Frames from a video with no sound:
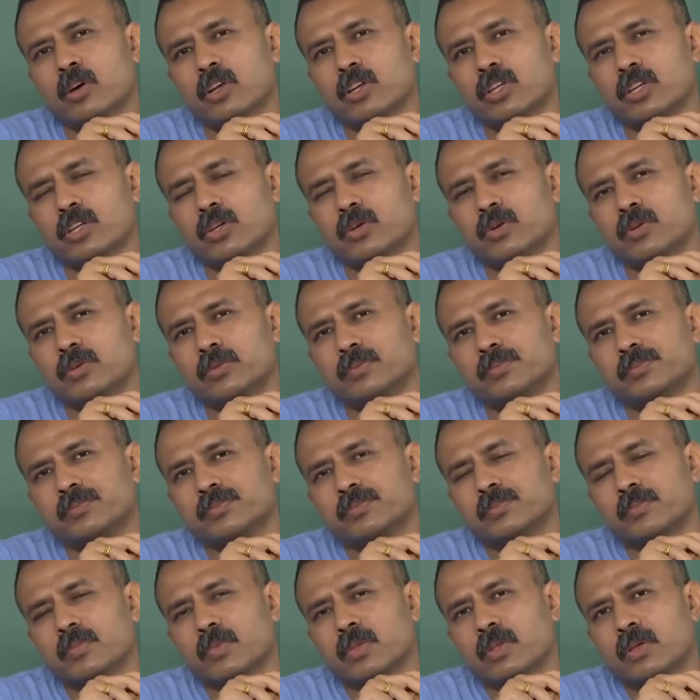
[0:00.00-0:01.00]
another molecule.
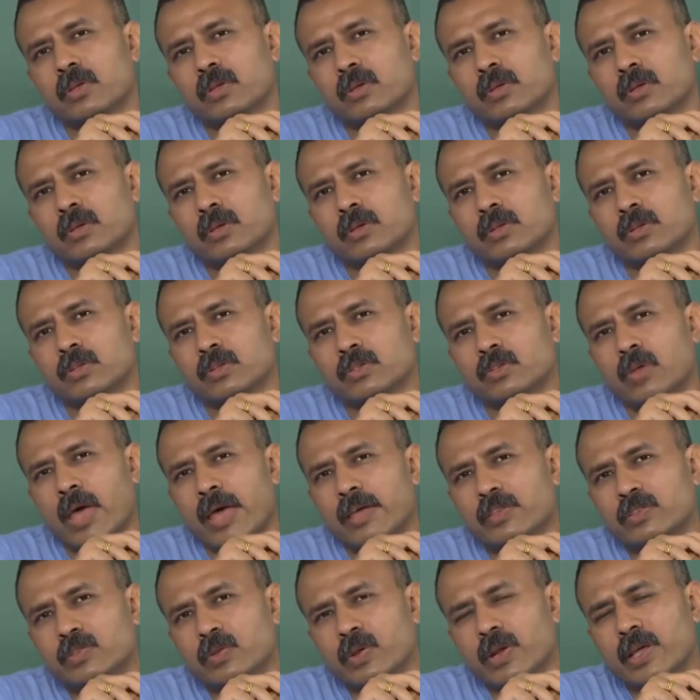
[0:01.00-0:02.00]

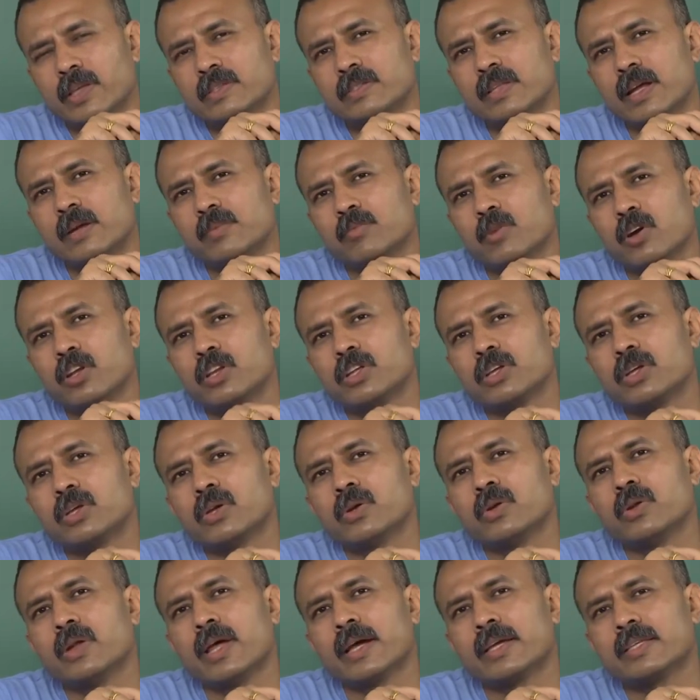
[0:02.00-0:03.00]
So as soon as that
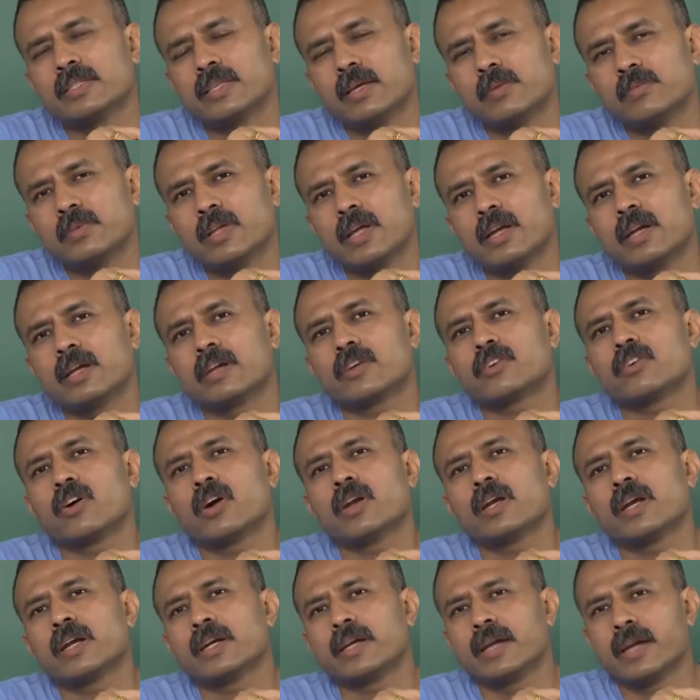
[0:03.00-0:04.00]
molecule accepts the
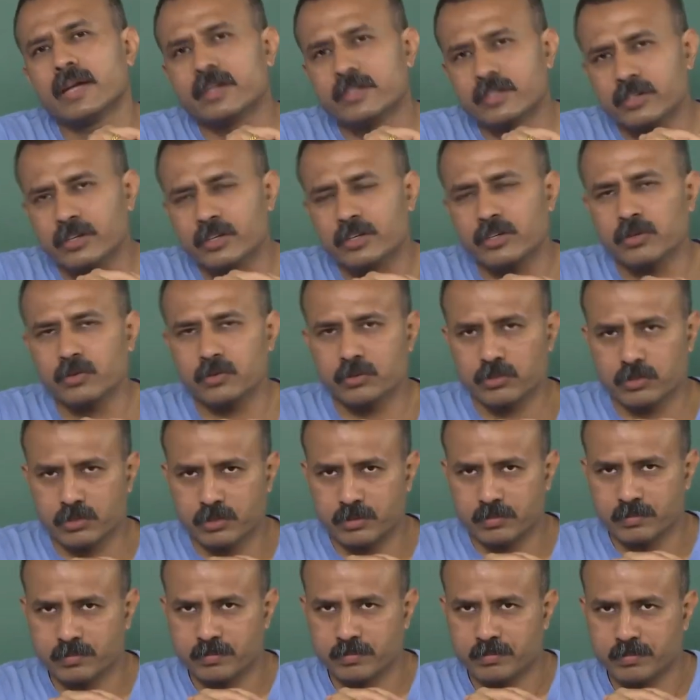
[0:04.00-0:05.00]
electron, it gets
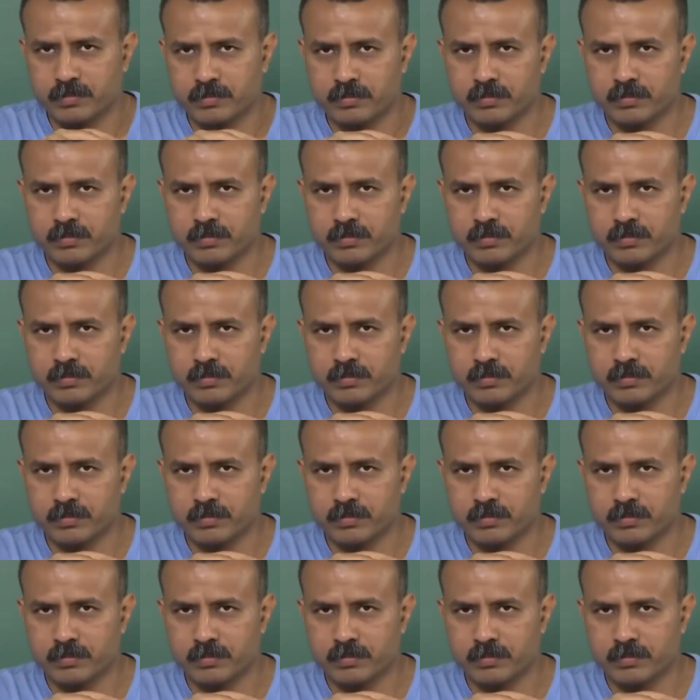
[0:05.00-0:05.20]
reduced.